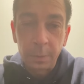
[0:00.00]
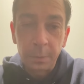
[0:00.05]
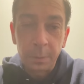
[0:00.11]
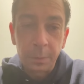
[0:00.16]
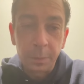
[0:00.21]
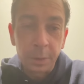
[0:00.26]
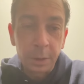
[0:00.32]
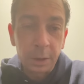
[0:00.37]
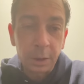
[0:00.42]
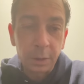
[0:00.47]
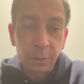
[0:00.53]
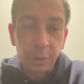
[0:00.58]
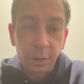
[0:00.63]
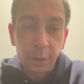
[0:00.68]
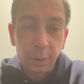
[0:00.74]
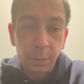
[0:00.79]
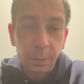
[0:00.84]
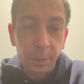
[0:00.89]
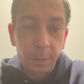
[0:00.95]
Because I
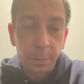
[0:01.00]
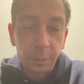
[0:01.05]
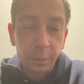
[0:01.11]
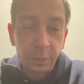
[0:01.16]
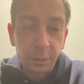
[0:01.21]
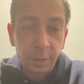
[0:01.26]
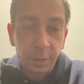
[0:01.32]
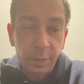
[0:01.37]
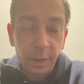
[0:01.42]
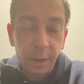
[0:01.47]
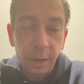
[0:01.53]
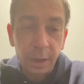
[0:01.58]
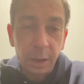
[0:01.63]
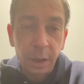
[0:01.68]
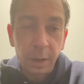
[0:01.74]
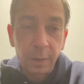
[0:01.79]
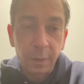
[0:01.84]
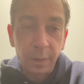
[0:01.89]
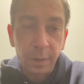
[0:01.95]
know people see that
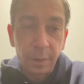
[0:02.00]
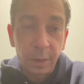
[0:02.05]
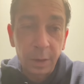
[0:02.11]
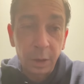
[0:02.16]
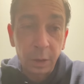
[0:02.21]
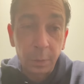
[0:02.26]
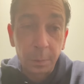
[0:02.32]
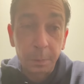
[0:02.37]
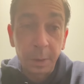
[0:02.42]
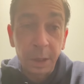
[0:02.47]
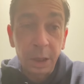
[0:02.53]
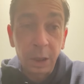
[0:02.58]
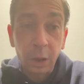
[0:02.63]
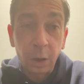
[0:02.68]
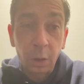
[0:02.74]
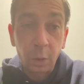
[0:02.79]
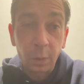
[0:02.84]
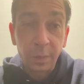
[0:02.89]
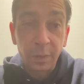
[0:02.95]
and they think,
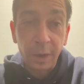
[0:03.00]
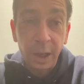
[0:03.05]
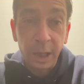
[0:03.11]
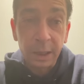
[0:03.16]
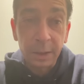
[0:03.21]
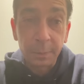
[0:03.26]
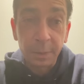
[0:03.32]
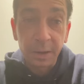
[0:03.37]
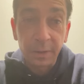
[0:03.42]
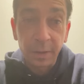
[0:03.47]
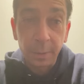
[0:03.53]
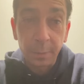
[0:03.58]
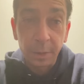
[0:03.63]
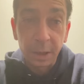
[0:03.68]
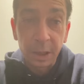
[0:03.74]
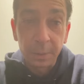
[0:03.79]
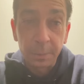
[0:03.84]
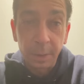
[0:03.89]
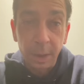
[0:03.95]
bingo, I can make that
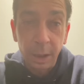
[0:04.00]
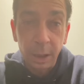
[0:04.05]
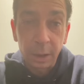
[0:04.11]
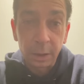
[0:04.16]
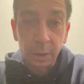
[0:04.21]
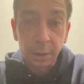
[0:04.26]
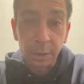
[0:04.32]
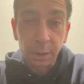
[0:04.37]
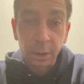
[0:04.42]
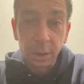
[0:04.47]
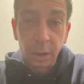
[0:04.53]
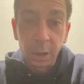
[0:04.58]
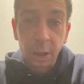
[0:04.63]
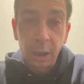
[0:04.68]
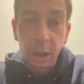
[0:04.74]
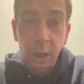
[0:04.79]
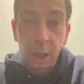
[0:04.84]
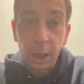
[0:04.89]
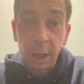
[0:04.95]
money mine.
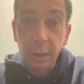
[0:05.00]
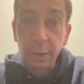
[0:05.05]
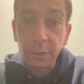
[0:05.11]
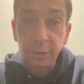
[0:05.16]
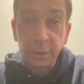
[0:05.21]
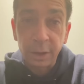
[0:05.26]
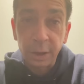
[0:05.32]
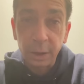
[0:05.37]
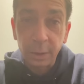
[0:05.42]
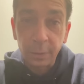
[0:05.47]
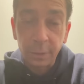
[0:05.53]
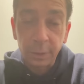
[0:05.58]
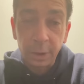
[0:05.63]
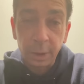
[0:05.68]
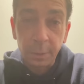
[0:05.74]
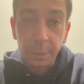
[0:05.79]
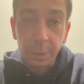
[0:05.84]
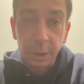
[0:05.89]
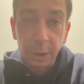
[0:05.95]
I just take out the
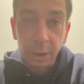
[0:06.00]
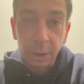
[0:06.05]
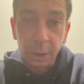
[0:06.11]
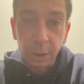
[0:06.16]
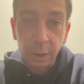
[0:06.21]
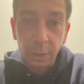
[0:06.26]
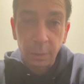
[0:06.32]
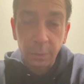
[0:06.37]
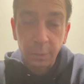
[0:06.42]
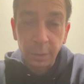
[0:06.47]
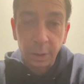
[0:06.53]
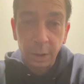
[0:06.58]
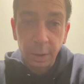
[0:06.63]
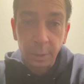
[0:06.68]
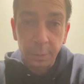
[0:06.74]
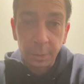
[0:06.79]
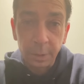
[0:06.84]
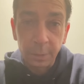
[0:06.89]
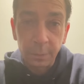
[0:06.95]
company, take over the
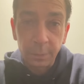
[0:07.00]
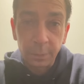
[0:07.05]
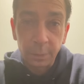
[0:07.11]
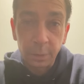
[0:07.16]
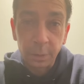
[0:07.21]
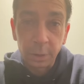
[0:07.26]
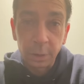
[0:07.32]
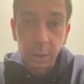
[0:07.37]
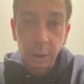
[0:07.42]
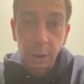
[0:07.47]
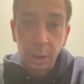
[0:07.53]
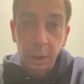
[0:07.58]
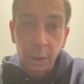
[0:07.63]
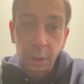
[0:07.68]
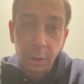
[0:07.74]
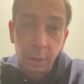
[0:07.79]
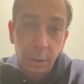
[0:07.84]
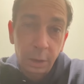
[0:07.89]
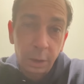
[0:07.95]
company for
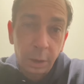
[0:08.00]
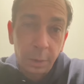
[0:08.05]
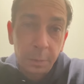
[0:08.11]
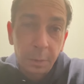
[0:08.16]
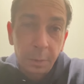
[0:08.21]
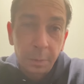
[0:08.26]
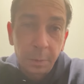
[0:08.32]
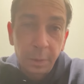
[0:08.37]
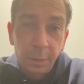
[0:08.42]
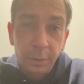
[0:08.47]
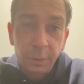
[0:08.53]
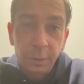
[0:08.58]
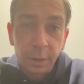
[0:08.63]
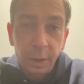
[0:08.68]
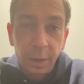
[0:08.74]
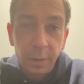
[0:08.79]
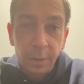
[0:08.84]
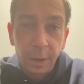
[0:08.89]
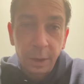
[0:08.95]
a couple of months,
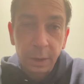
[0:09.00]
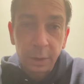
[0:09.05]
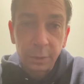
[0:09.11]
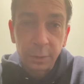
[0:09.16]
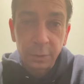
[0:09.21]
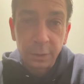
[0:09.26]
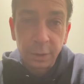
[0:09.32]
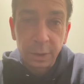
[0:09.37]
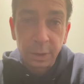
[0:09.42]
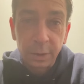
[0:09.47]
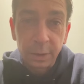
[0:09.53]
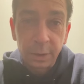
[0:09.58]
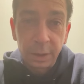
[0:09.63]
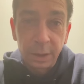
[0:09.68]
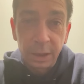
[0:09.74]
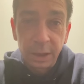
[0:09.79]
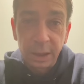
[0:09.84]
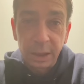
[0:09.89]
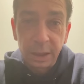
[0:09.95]
and then I can just
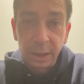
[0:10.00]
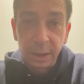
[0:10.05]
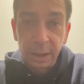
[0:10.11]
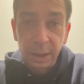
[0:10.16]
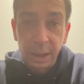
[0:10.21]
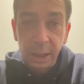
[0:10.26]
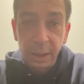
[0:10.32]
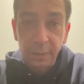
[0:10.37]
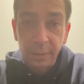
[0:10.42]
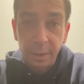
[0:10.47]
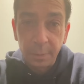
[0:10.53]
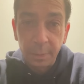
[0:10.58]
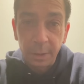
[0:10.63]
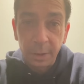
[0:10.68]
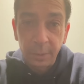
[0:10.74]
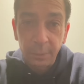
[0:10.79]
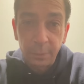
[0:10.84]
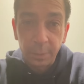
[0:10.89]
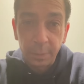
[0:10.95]
yank that
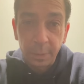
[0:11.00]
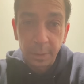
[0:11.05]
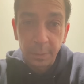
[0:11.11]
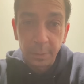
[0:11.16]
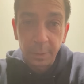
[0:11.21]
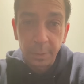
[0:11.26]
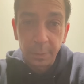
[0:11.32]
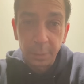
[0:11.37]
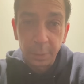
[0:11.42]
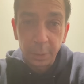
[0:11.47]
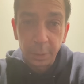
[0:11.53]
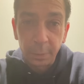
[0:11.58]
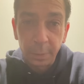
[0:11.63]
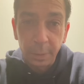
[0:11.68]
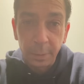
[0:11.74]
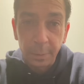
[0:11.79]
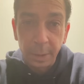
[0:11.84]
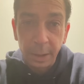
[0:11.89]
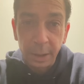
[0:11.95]
money from them and put it in my
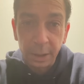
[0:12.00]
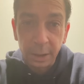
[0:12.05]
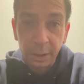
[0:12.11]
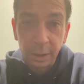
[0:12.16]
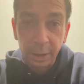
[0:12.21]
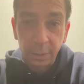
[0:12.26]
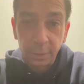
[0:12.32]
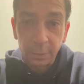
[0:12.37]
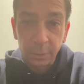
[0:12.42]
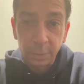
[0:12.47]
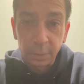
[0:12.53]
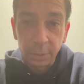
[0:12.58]
bank account.